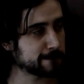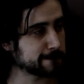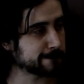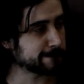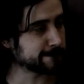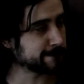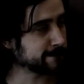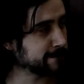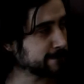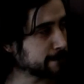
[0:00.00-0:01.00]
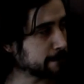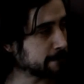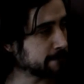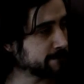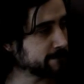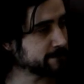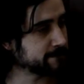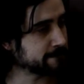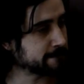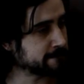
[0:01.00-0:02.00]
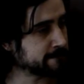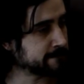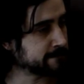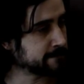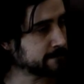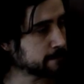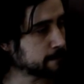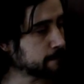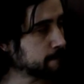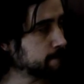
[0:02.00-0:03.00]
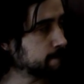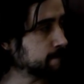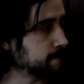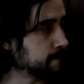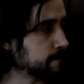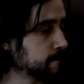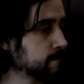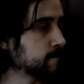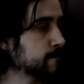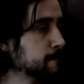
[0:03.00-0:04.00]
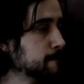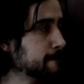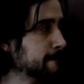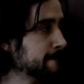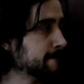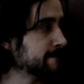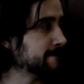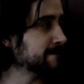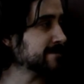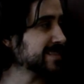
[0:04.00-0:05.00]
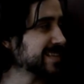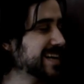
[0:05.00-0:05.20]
(silent)